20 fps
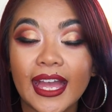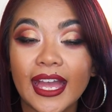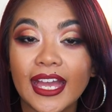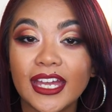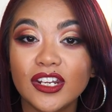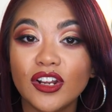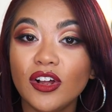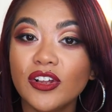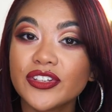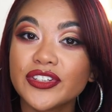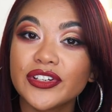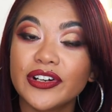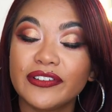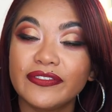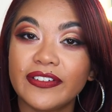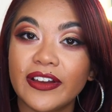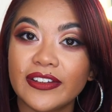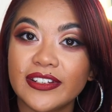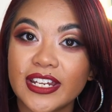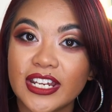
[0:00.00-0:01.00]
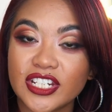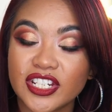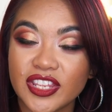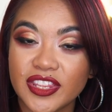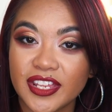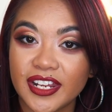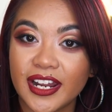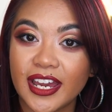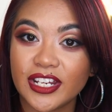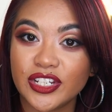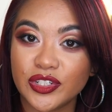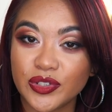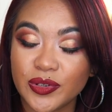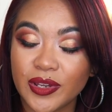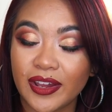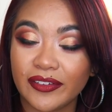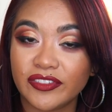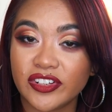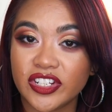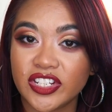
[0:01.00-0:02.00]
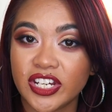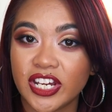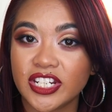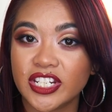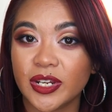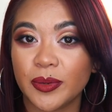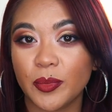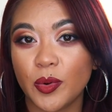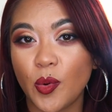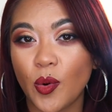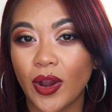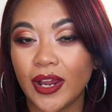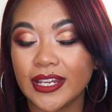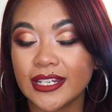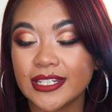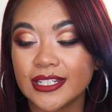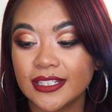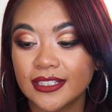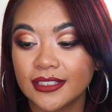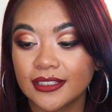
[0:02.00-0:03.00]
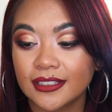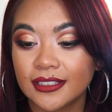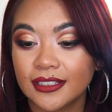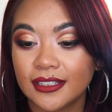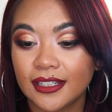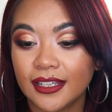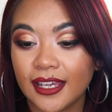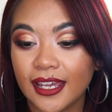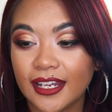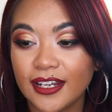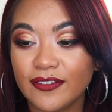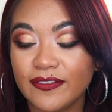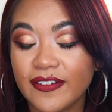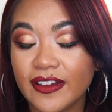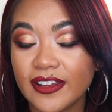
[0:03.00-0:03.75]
and also a foundation that I do have to touch up quite, and a